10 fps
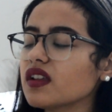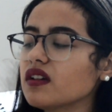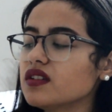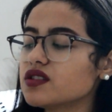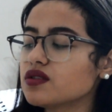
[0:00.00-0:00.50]

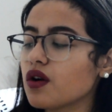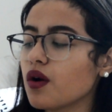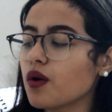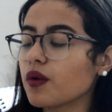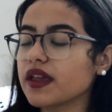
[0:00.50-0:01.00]

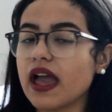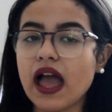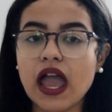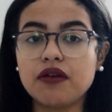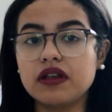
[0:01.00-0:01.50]
So yeah,
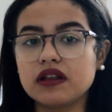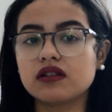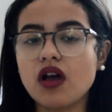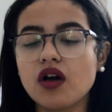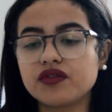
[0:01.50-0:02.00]
I really
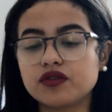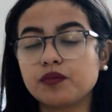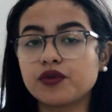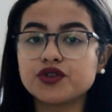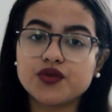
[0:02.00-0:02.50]
love the
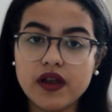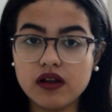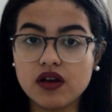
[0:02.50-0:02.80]
portrayal